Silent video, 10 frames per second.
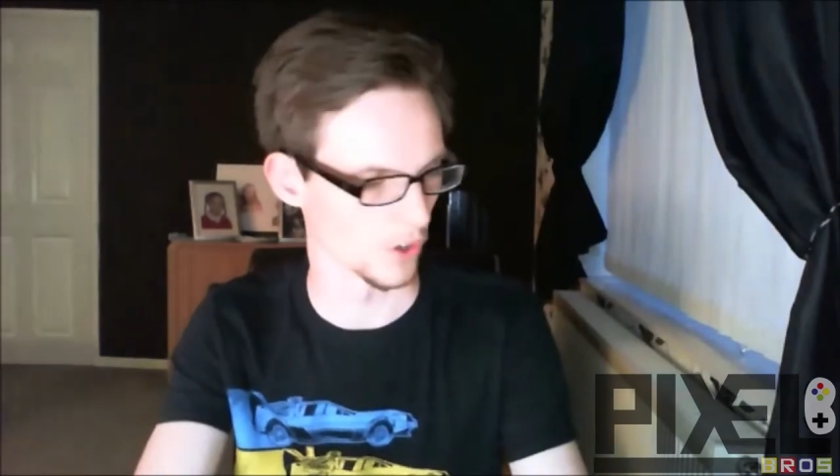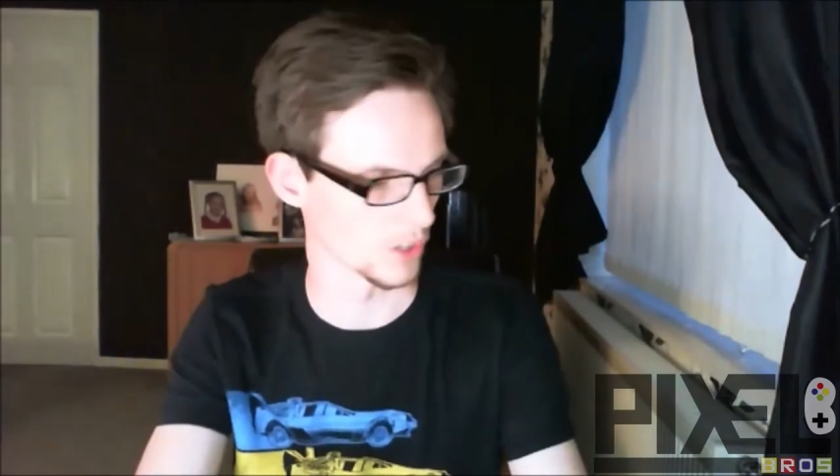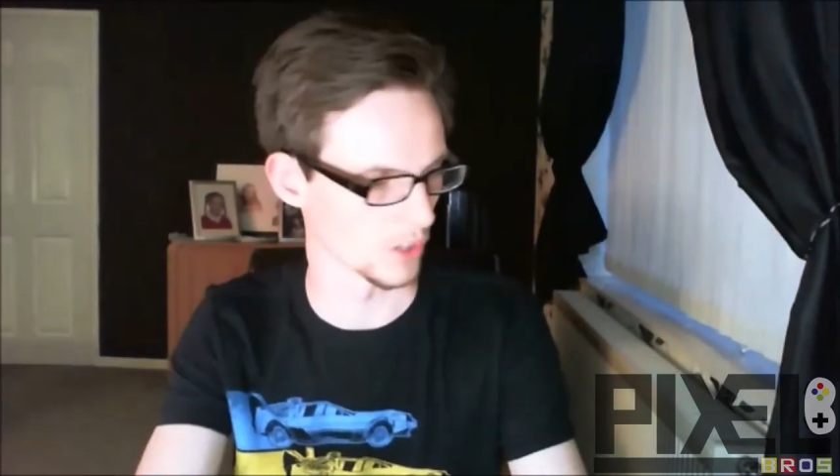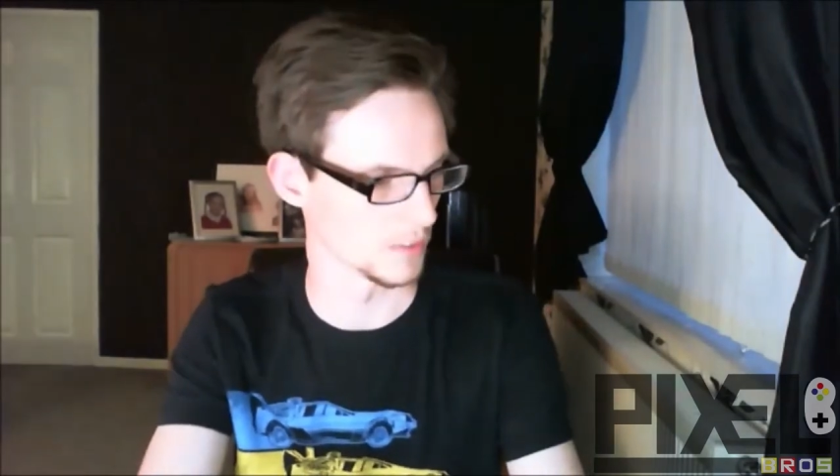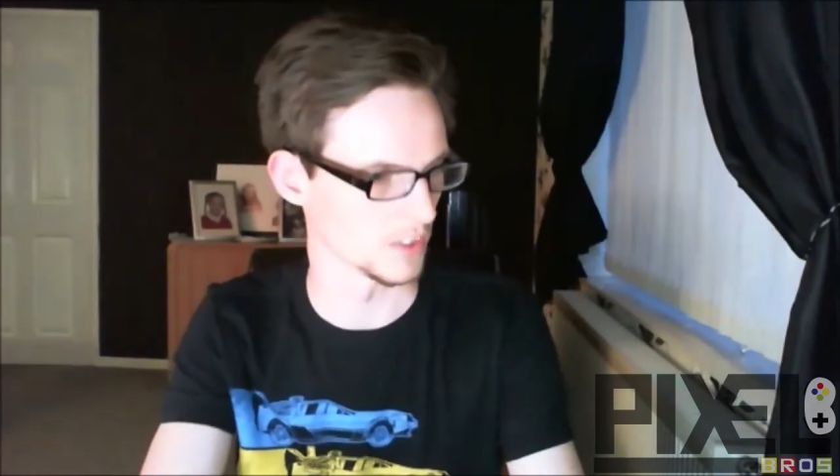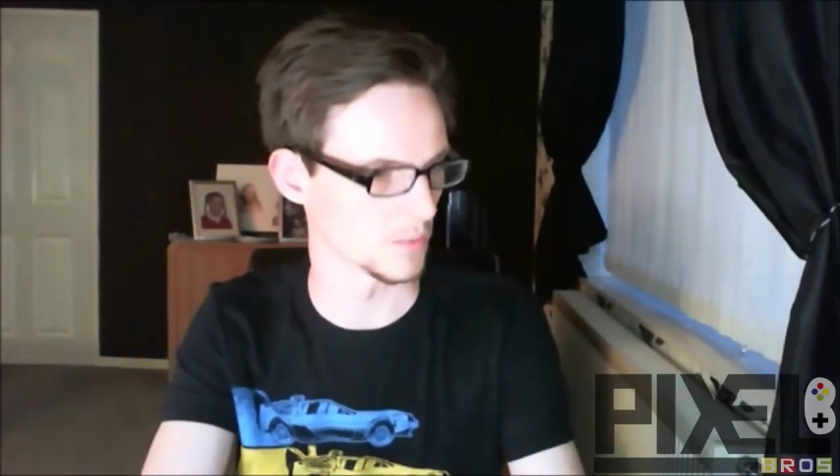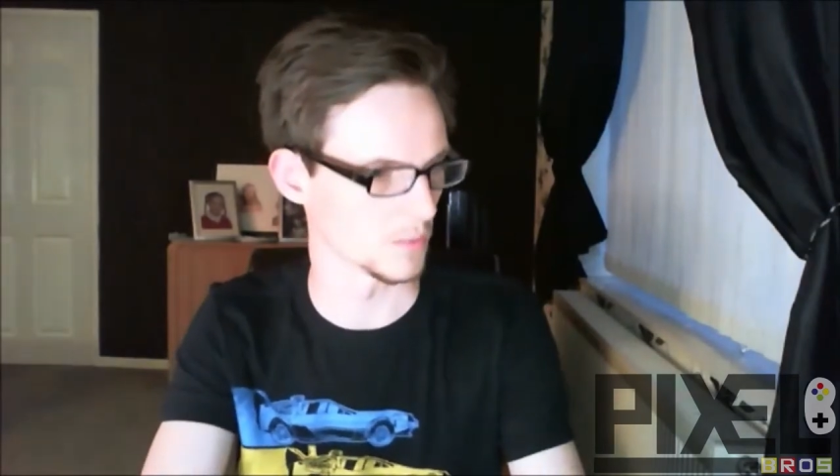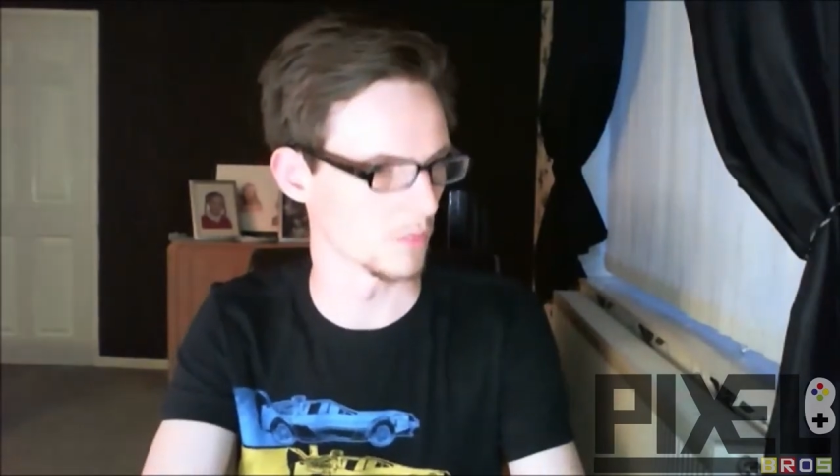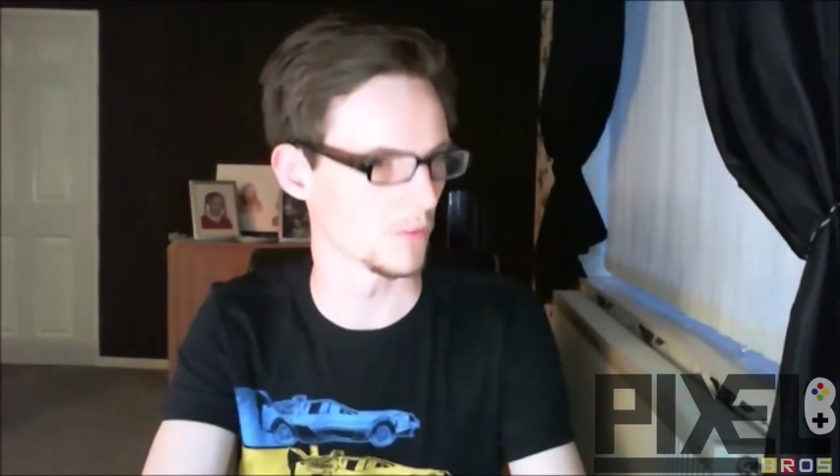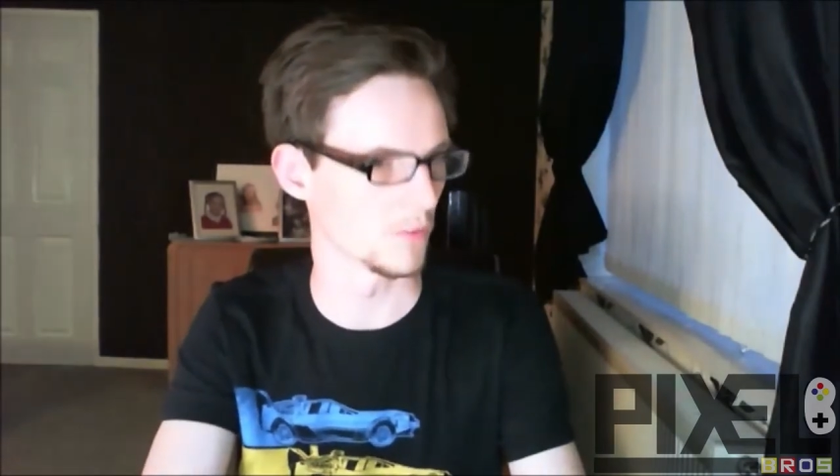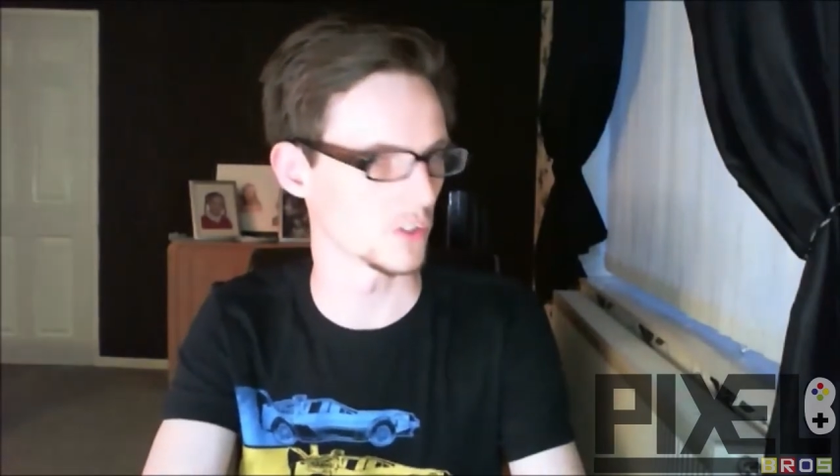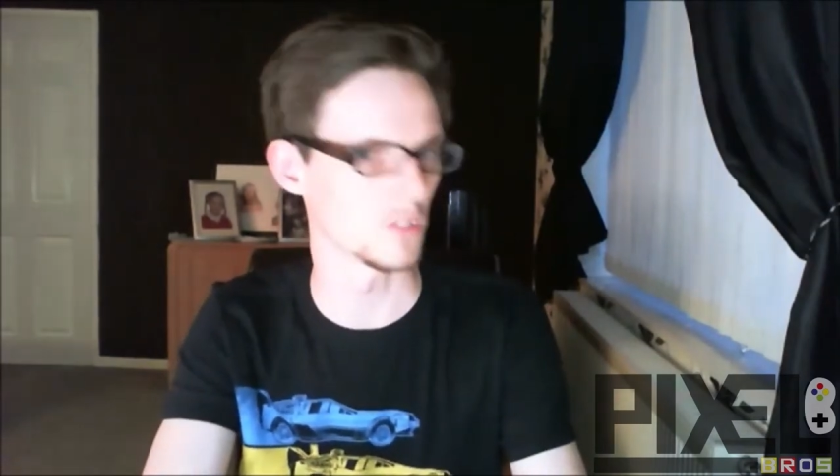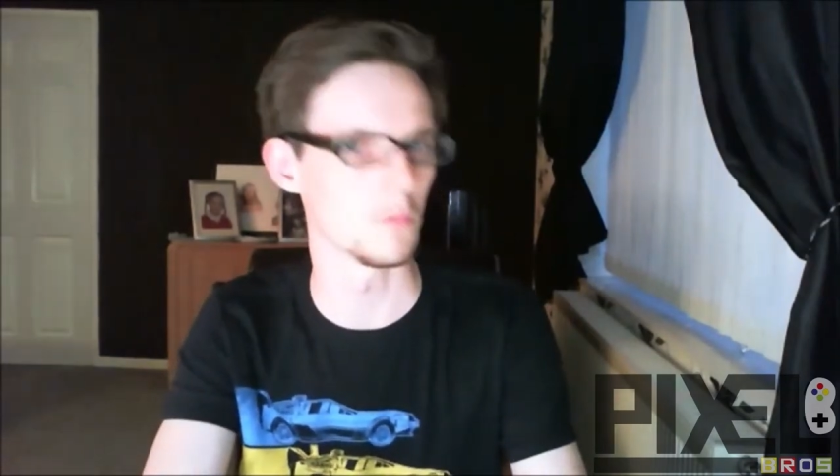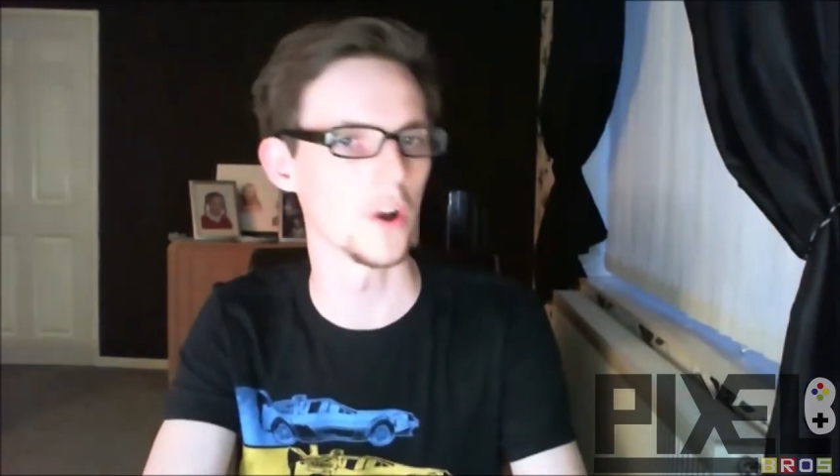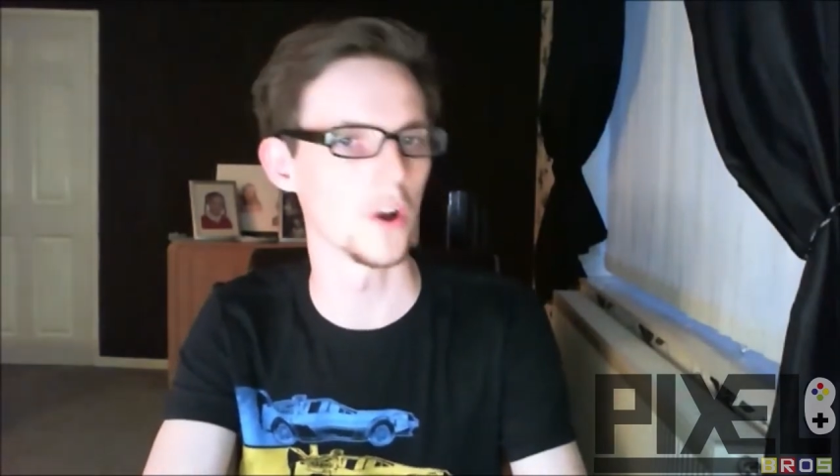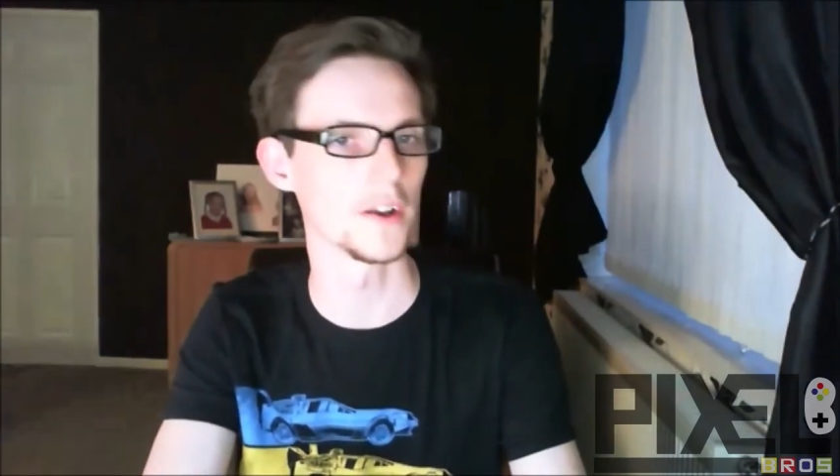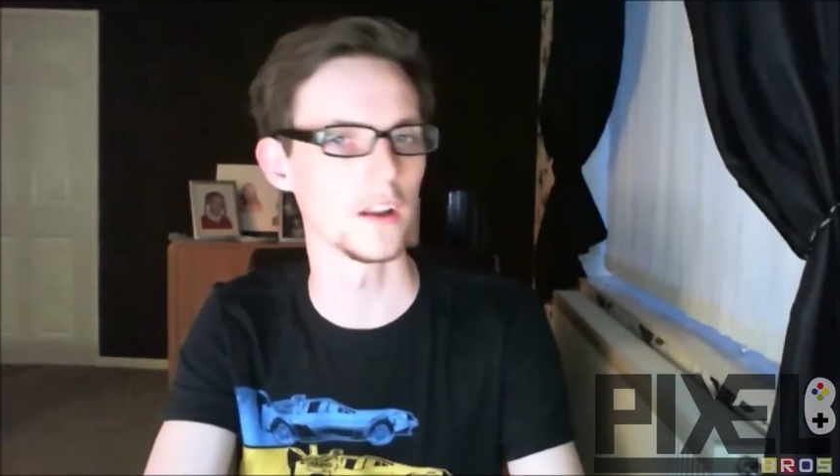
coming this month at some point,